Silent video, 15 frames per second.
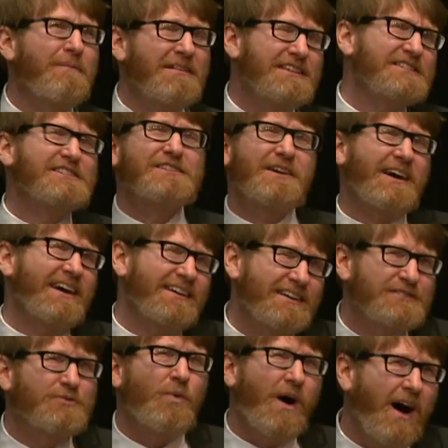this is the,
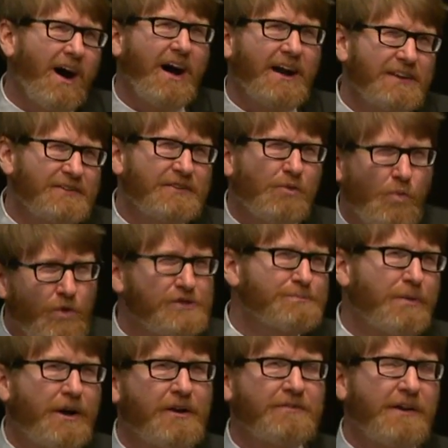it's odd. The worst
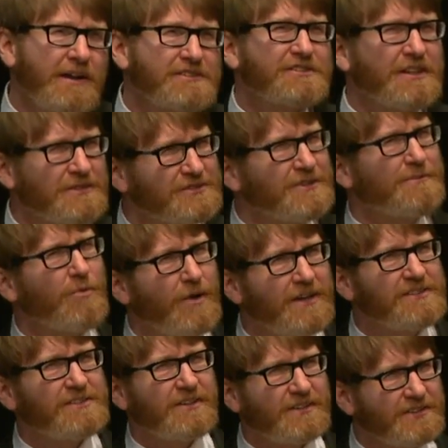part, and in some
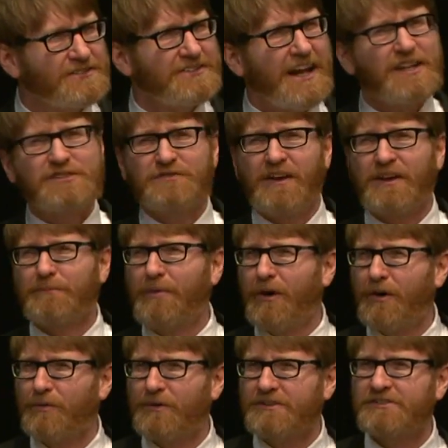ways a satisfying
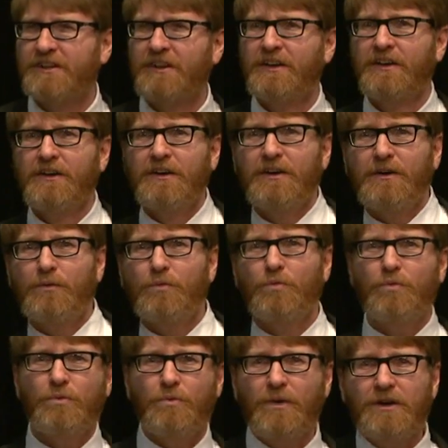part, was uh,
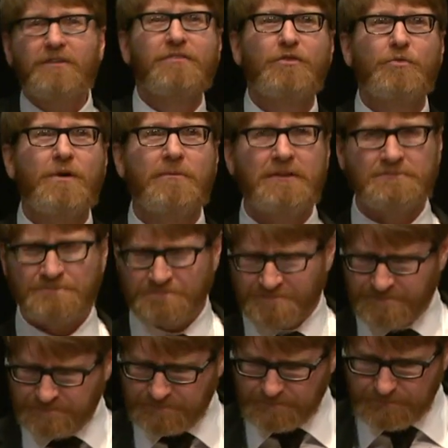one of the women
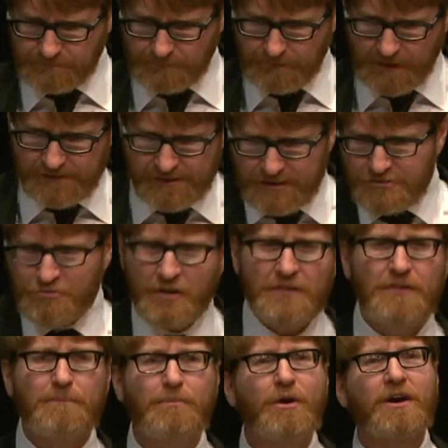didn't read
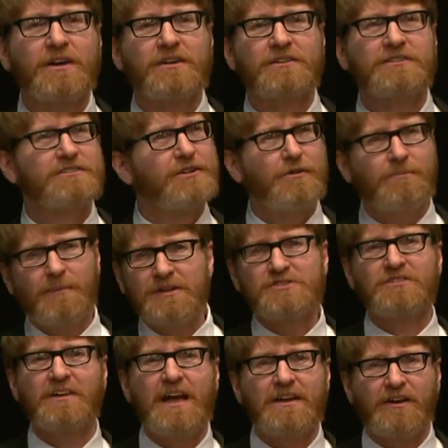the book until much
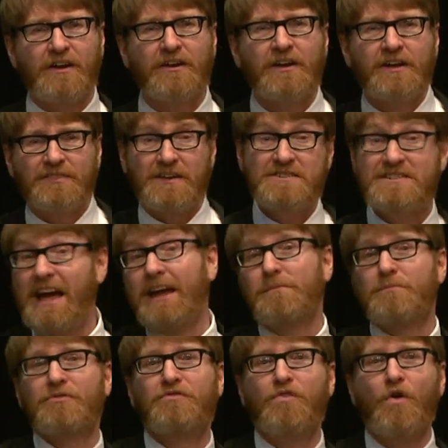later, the night
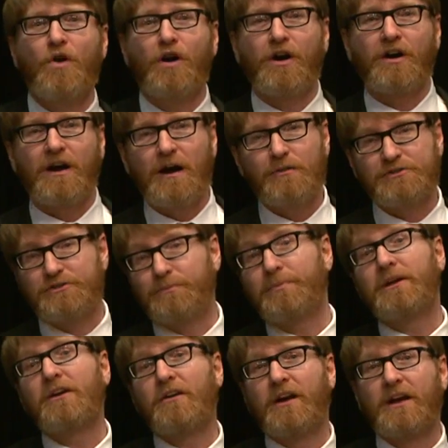before I was
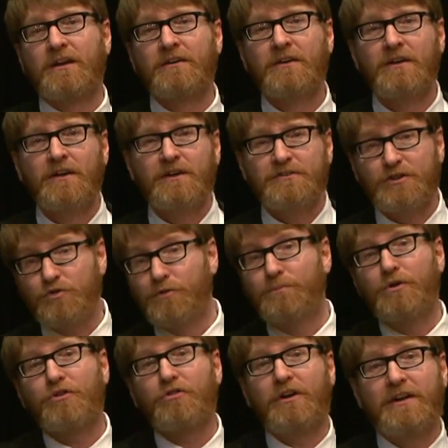appearing to do a
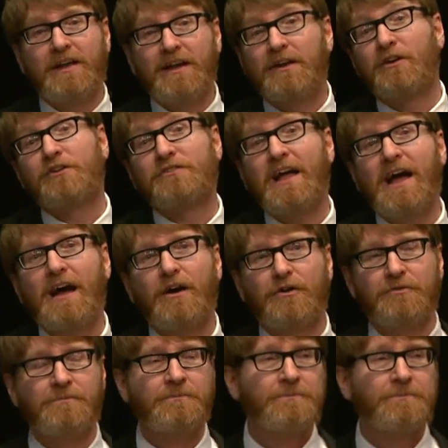book reading in her town.